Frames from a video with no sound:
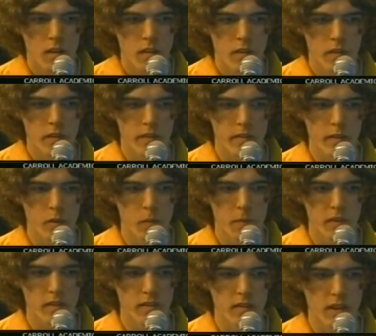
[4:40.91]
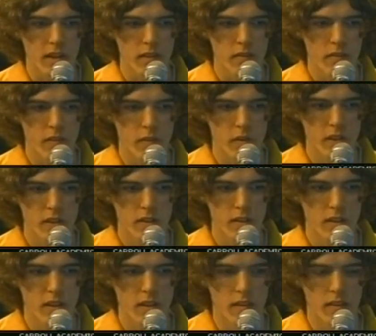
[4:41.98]
The slope is negative 3
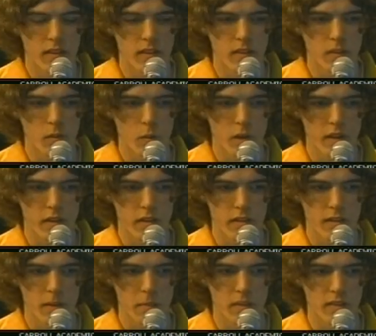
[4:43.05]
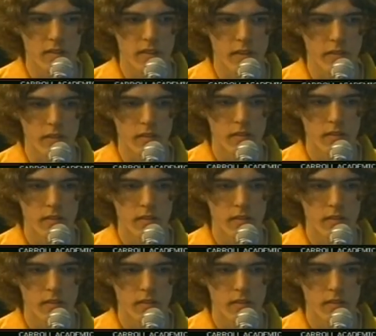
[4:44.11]
and the y-intercept is 7.